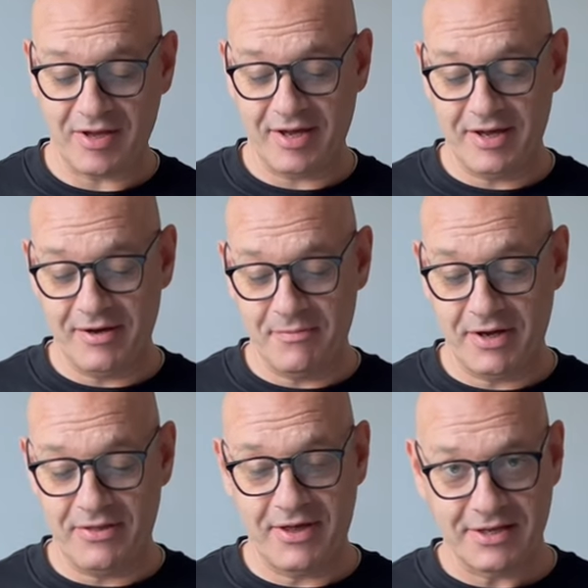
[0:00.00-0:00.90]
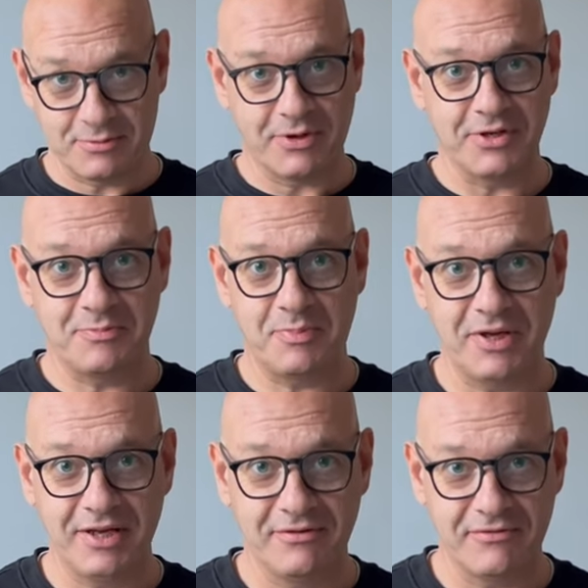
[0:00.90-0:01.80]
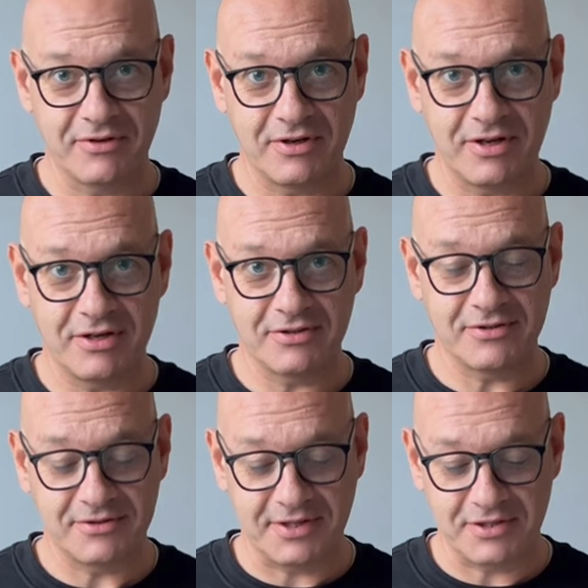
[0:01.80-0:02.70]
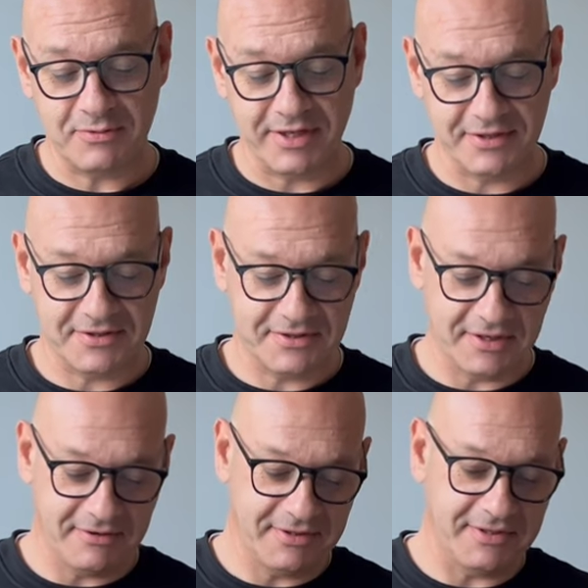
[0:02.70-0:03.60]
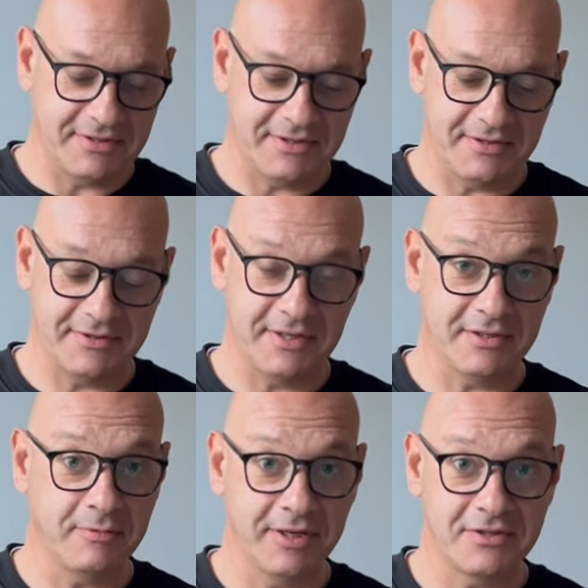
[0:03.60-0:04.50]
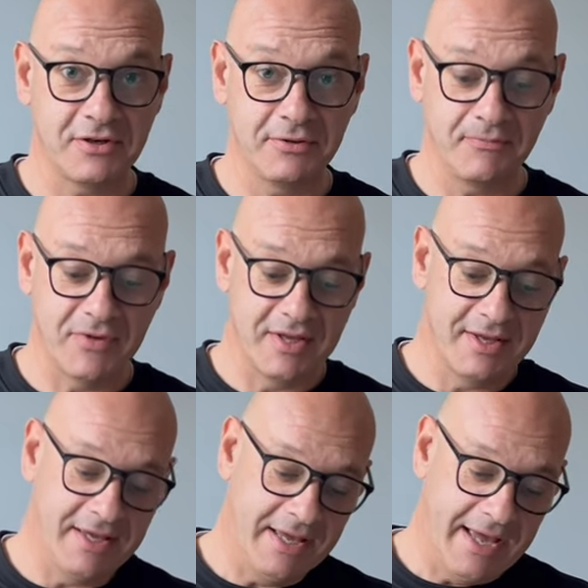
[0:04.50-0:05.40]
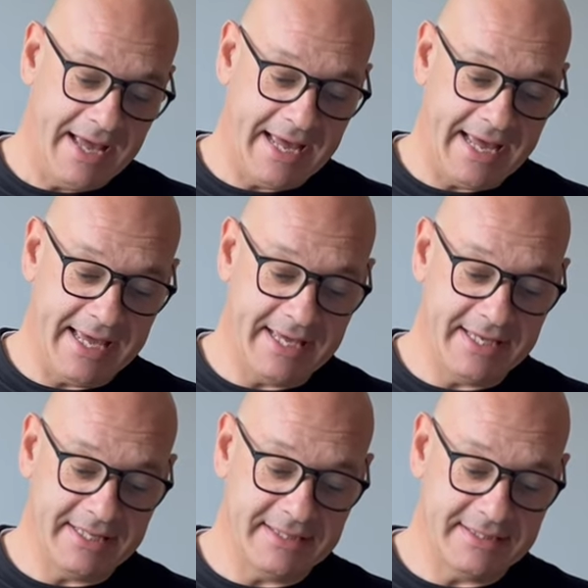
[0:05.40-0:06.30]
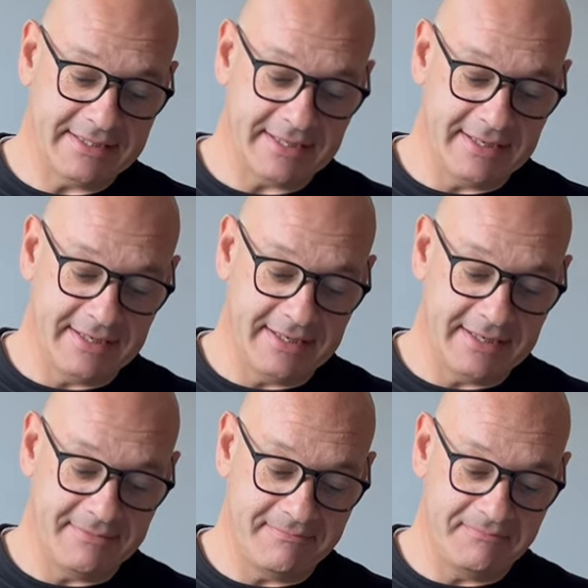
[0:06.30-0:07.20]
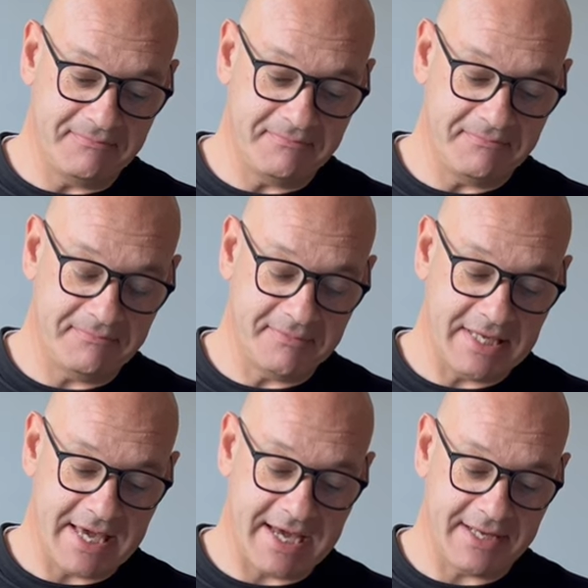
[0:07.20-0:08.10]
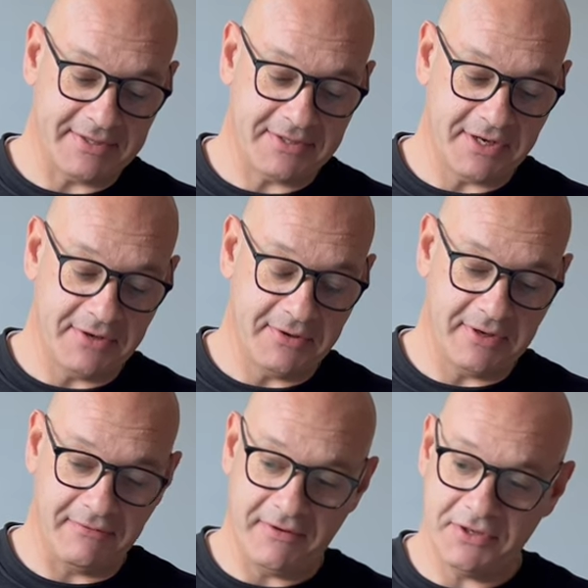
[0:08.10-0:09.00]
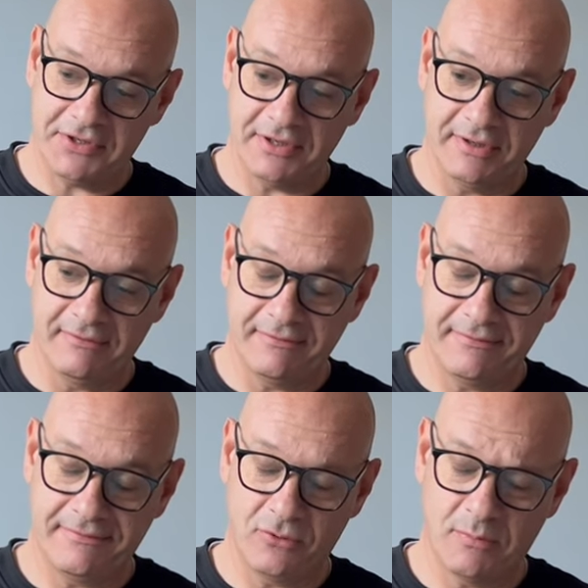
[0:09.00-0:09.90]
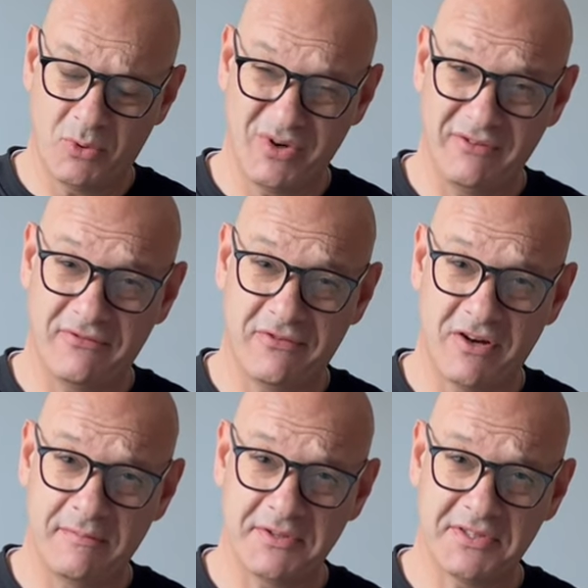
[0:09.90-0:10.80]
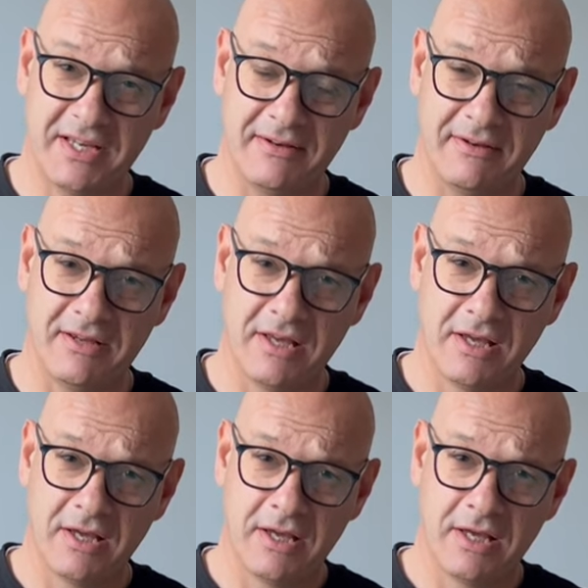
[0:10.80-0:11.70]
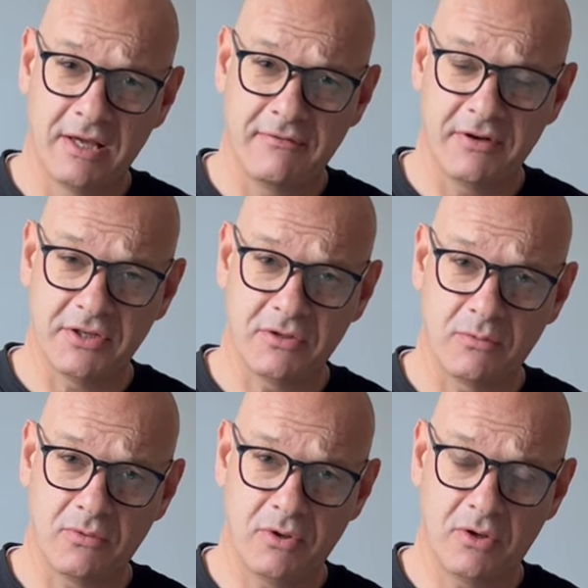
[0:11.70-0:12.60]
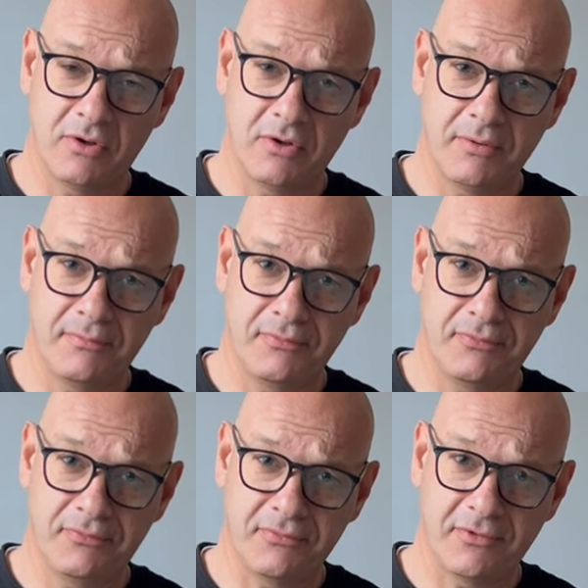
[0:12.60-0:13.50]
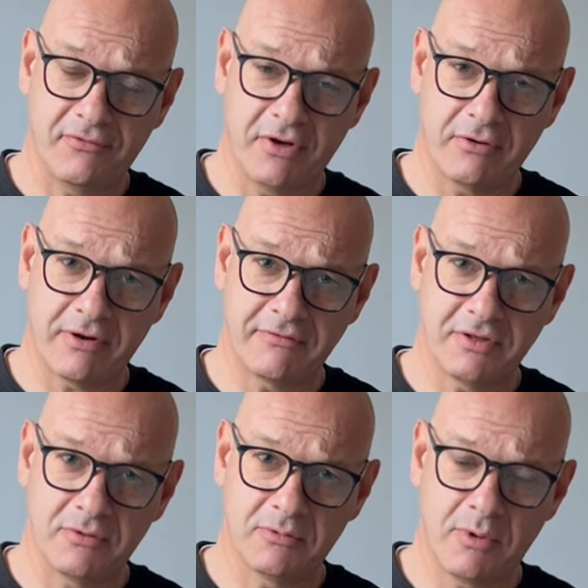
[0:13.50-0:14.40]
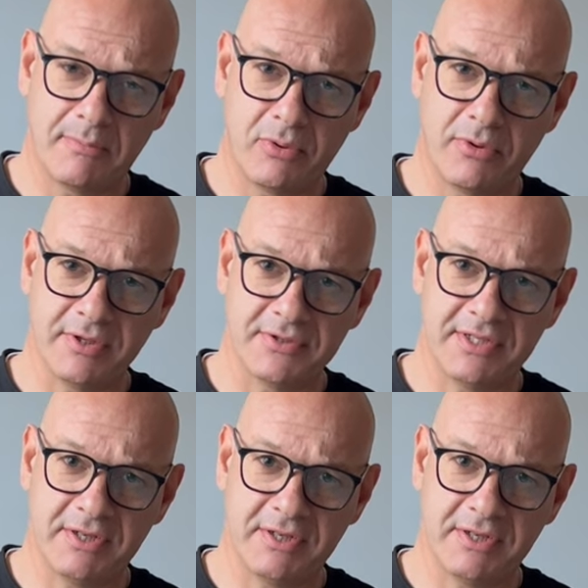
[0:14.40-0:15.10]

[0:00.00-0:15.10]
Um, and that's where it's been for the last six weeks. So this is six weeks on. And um, yeah, so finished at 4.5%, finished at um, final gravity was 1.008,